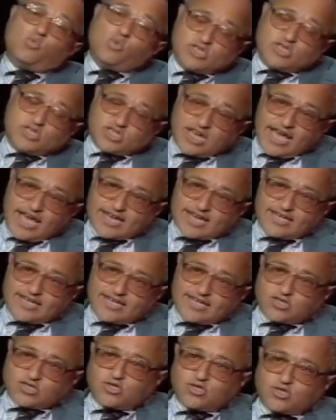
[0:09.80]
which
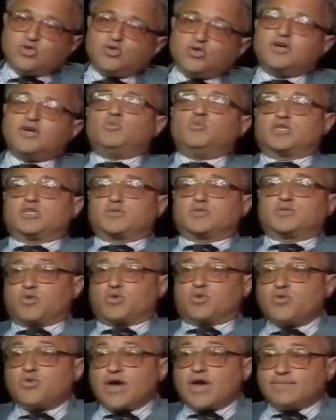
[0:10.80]
candidates are good, which
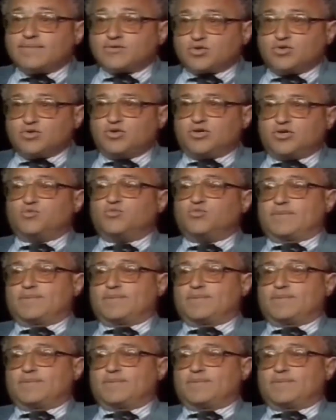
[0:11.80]
programs are good,